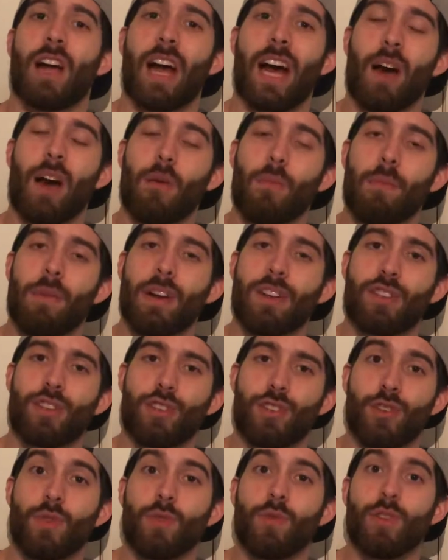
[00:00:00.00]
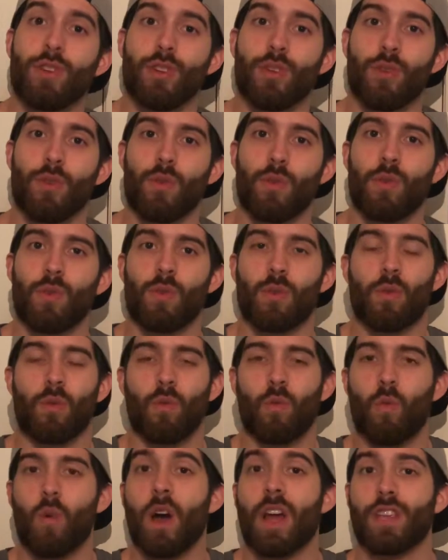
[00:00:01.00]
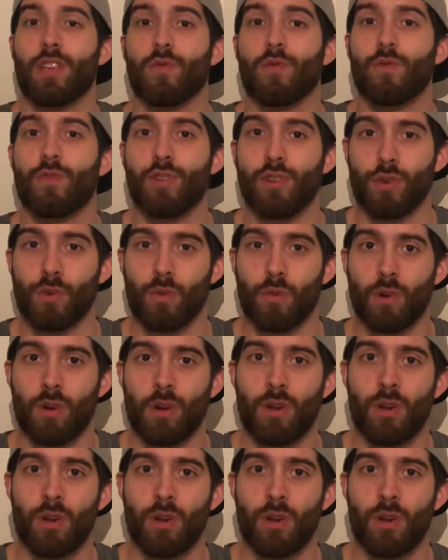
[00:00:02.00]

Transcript: how much you do or what you do,